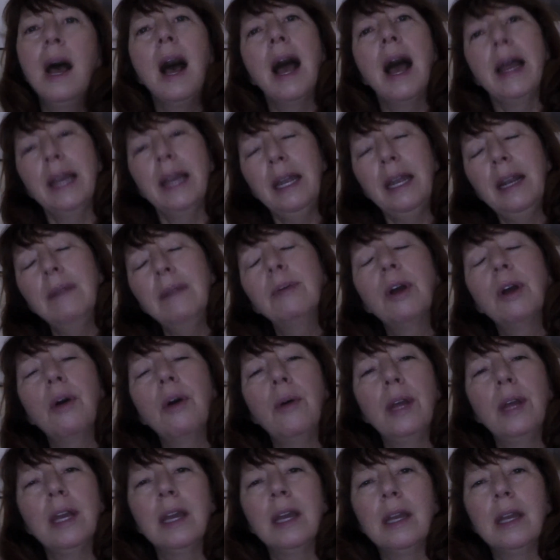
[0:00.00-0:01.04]
I ended up
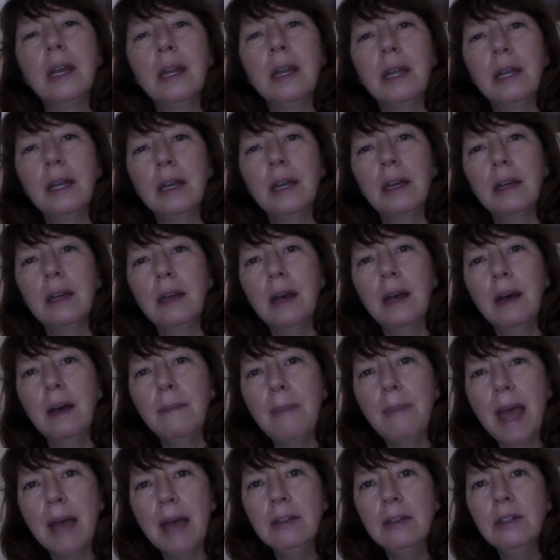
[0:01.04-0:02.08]
going and getting a
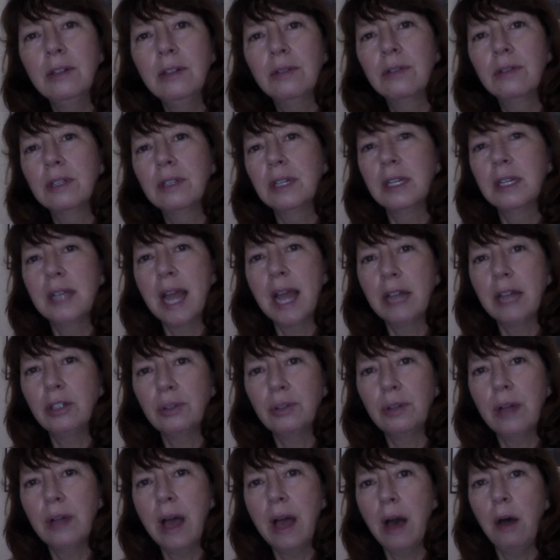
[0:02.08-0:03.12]
master's in
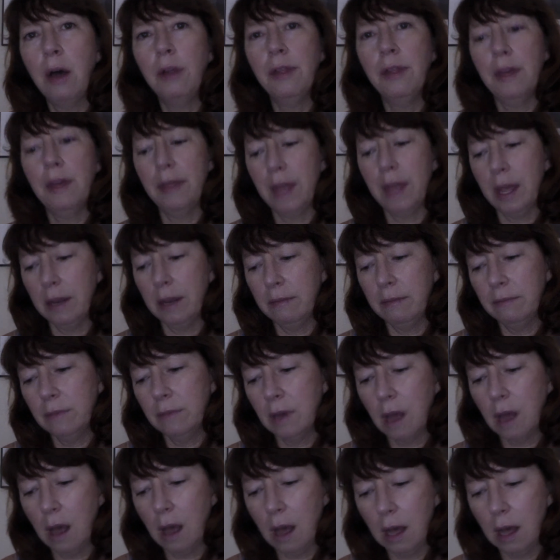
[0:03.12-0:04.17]
natural health, and then
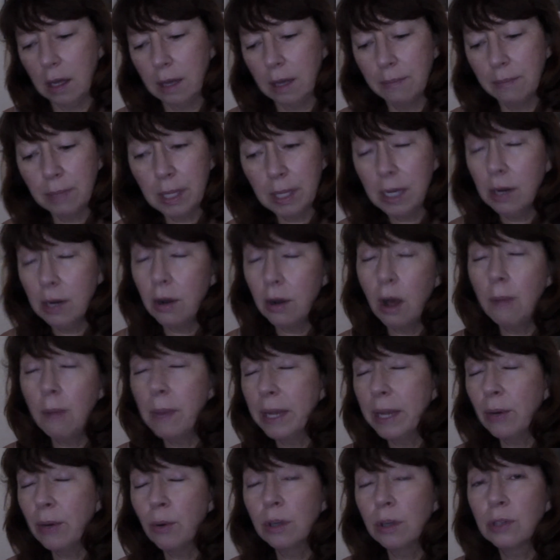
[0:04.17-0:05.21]
completed all my
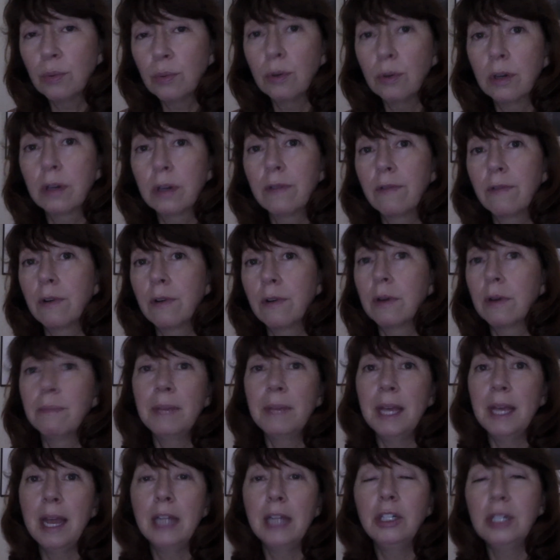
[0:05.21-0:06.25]
coursework for a
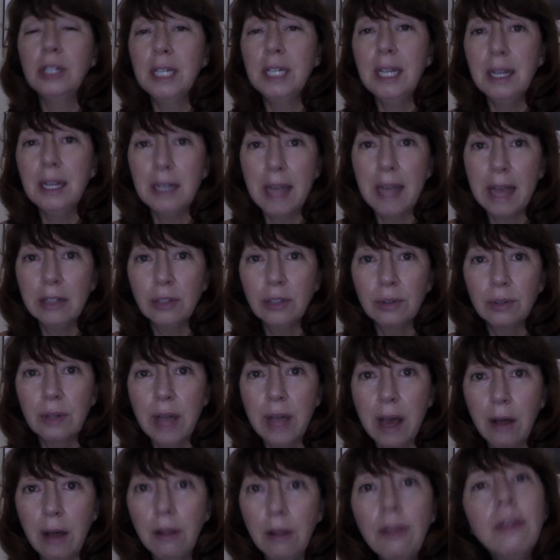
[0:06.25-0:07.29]
PhD in natural
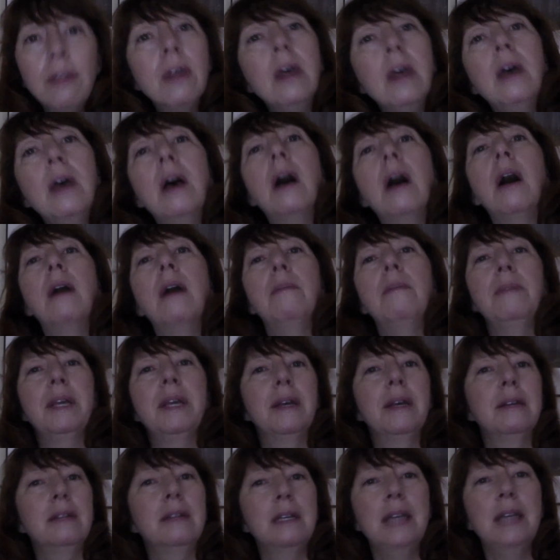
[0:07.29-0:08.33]
health,
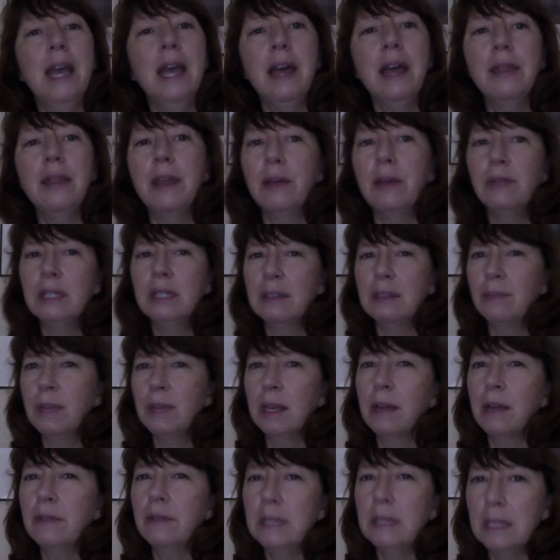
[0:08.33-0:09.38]
because again, that was something
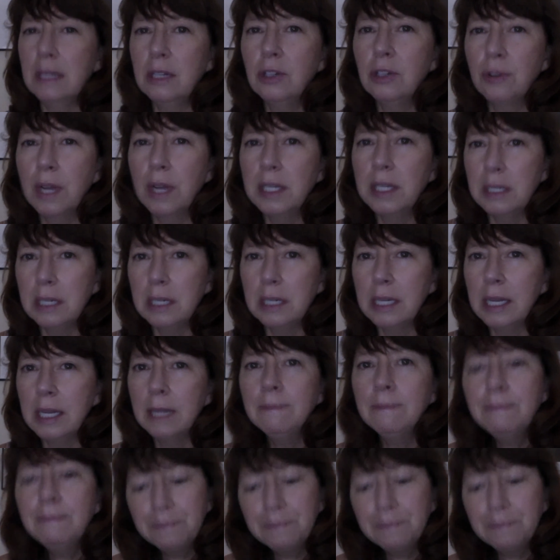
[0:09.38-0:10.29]
I was interested in.